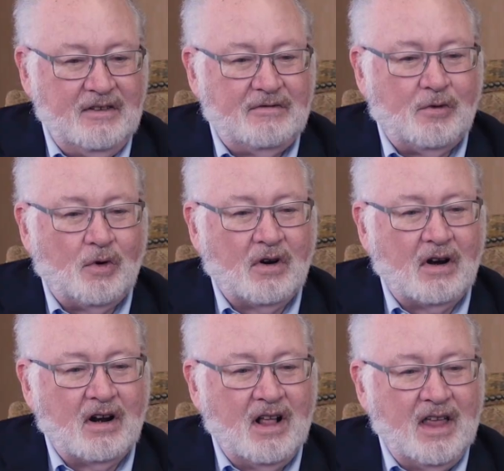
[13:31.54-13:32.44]

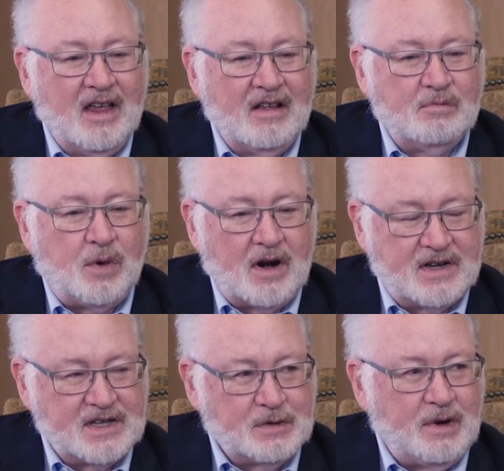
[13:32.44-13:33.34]
for
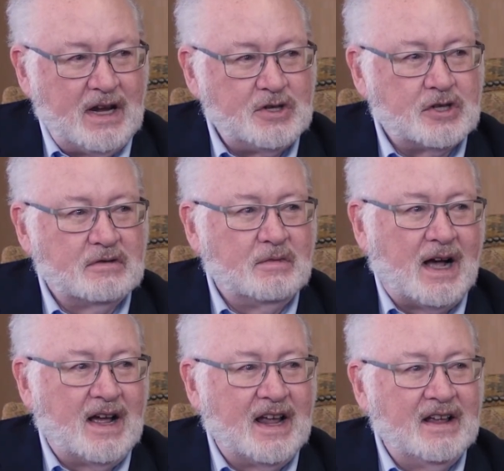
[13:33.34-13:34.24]
participation
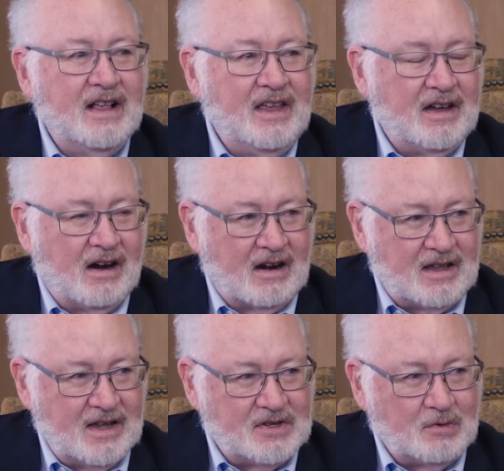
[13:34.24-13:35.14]
by our
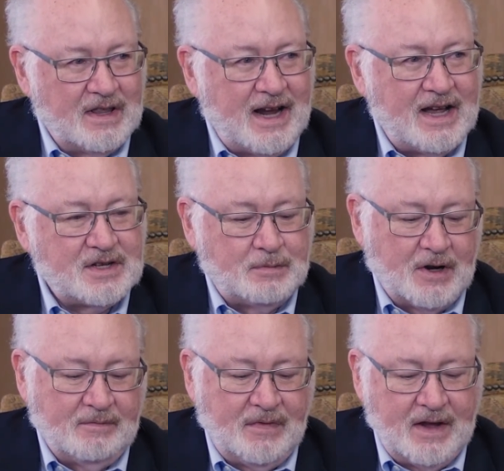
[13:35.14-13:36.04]
kids with
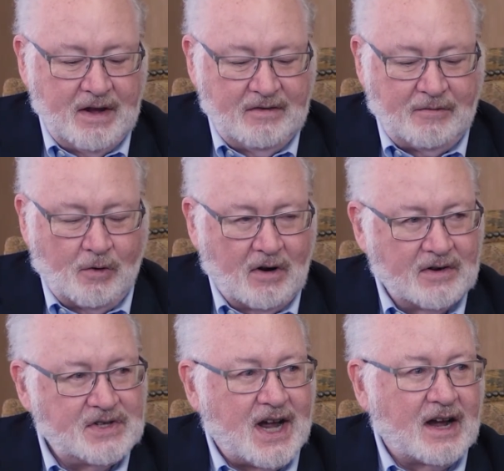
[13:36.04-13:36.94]
asthma for
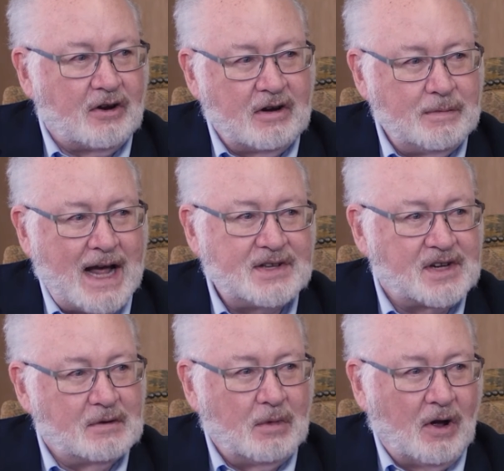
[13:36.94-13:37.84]
soccer and
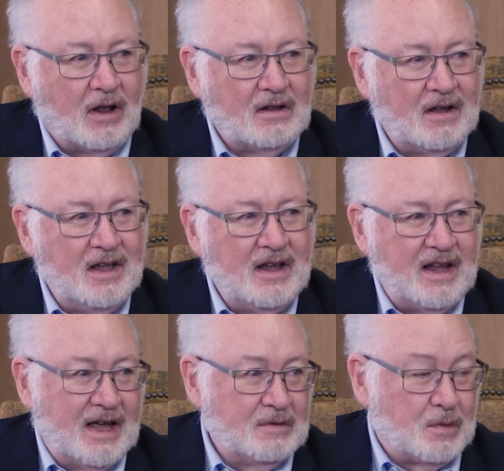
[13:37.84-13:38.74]
basketball
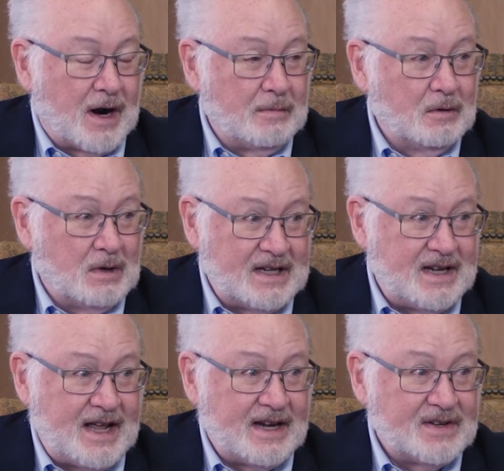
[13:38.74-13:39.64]
and probably
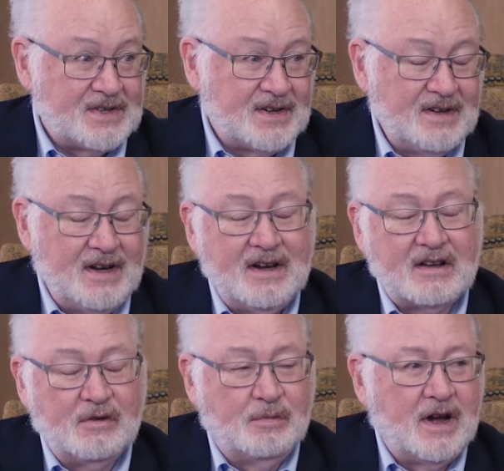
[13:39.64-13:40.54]
tennis
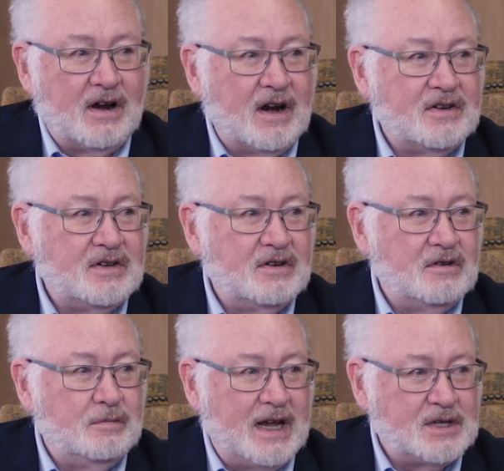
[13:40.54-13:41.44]
compared
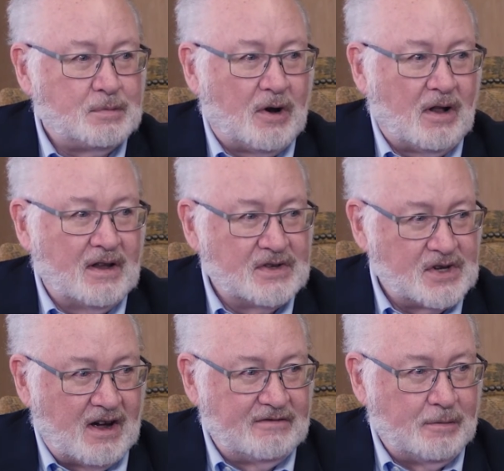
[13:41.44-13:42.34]
to baseball and
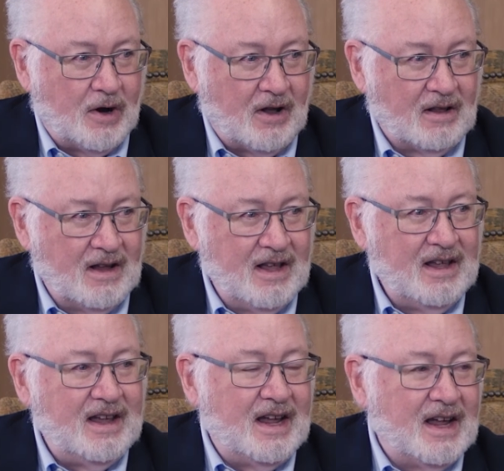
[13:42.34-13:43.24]
softball
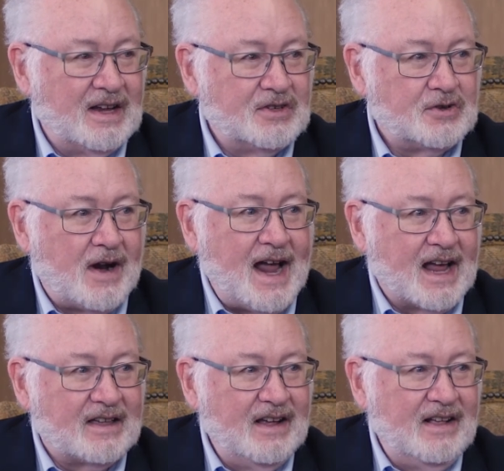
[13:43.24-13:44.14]
and
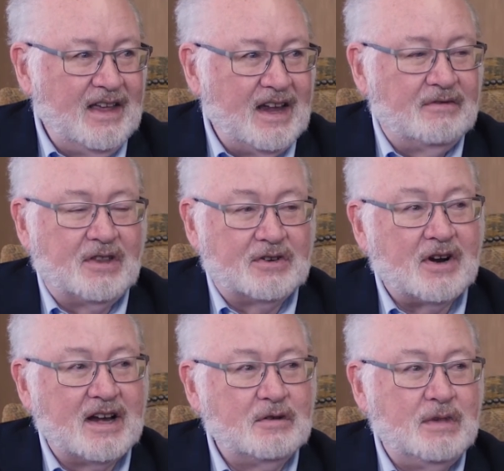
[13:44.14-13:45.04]
track. If they're
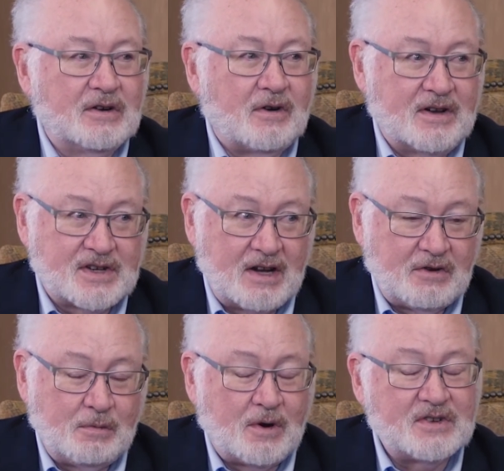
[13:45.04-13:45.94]
trying to be a cross
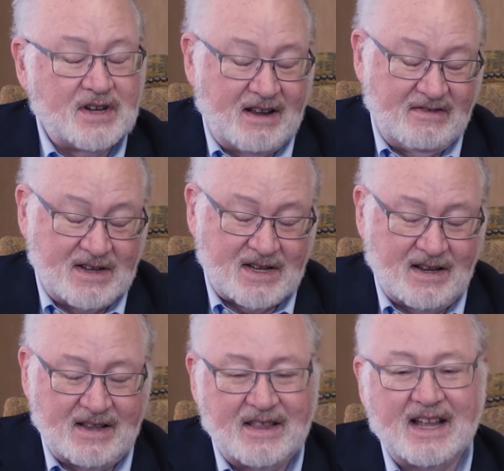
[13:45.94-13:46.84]
country person,
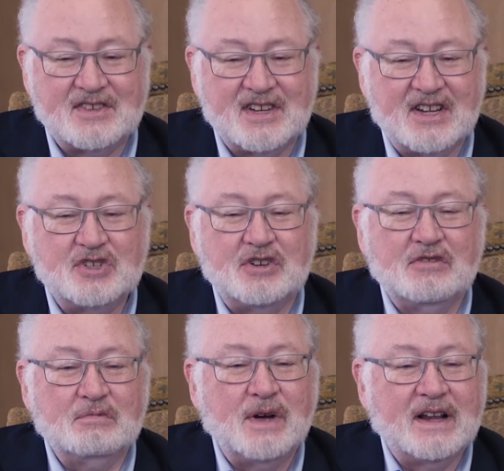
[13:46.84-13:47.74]
obviously that's an mm-hmm. issue.
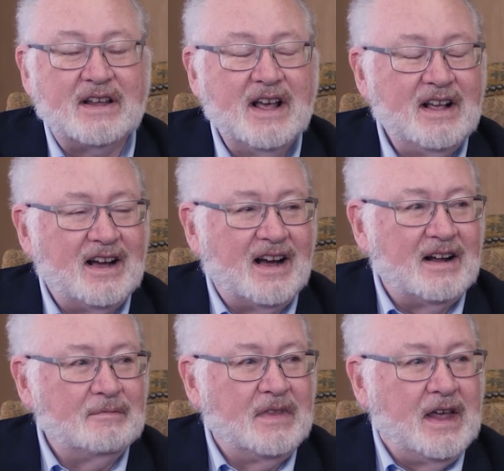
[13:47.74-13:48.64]
But
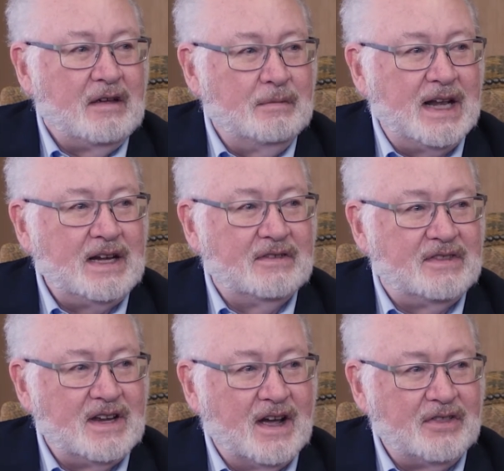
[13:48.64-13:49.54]
um, many of
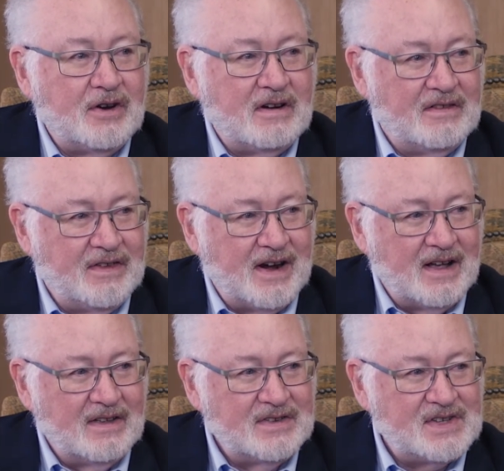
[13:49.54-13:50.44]
the other
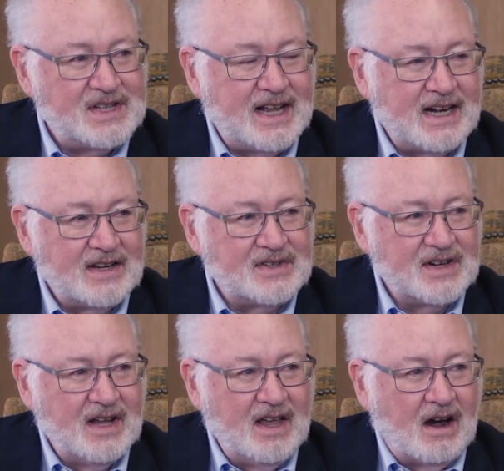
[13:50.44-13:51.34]
uh, settings
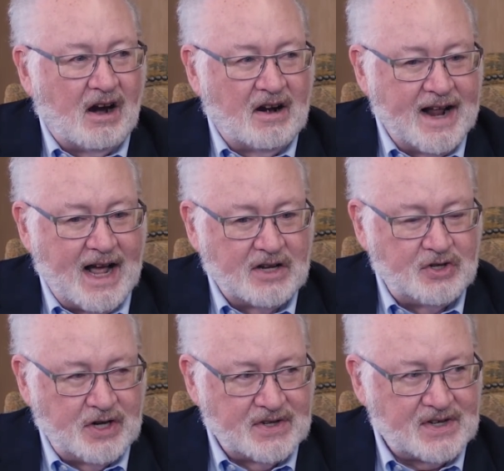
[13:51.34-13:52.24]
are not
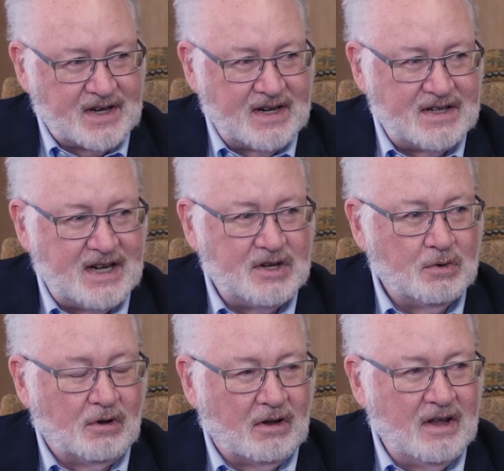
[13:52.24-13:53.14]
just
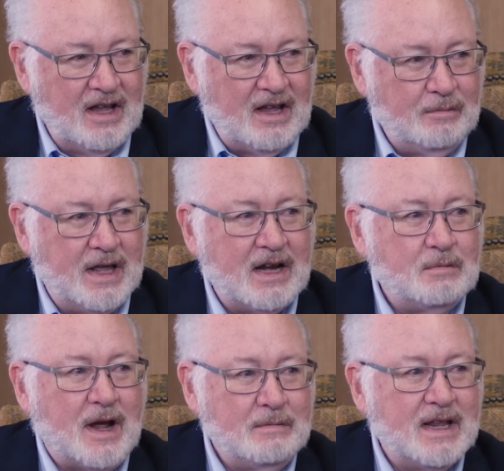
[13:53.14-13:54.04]
continual minute
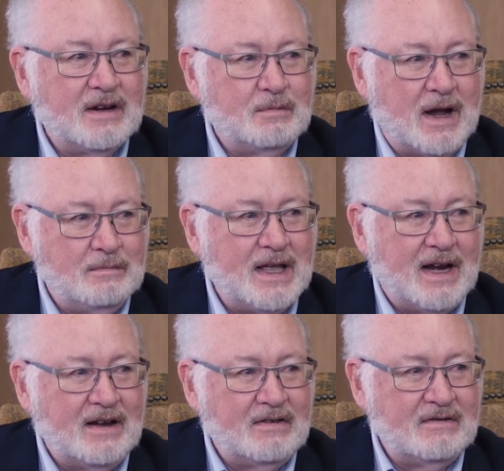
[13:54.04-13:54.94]
by minute by
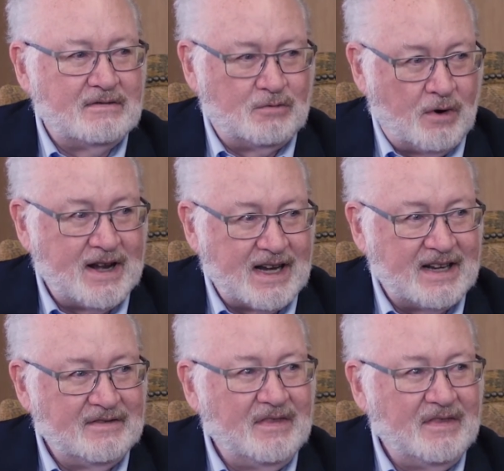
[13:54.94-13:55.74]
minute running,